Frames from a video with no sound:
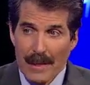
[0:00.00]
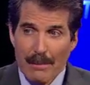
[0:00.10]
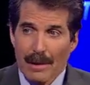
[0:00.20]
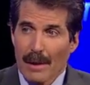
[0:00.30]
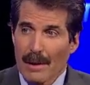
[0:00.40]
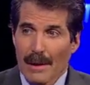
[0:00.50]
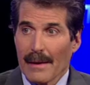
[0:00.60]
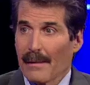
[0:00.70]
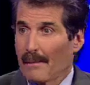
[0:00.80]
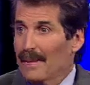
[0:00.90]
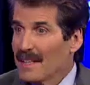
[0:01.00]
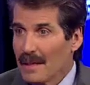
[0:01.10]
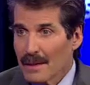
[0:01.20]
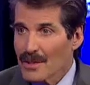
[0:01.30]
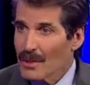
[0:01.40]
People are, and the
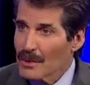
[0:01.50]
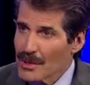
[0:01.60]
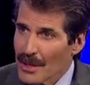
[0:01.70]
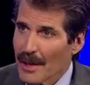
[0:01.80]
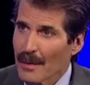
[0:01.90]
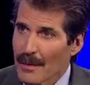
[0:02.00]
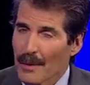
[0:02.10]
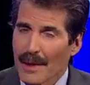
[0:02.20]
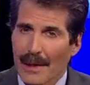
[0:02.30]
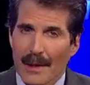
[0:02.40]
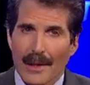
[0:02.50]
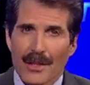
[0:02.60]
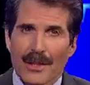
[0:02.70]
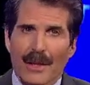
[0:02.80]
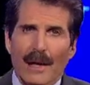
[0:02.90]
media is so scared of the
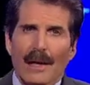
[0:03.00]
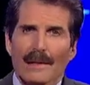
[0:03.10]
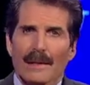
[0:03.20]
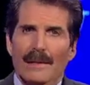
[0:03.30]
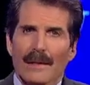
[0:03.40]
radiation. Let,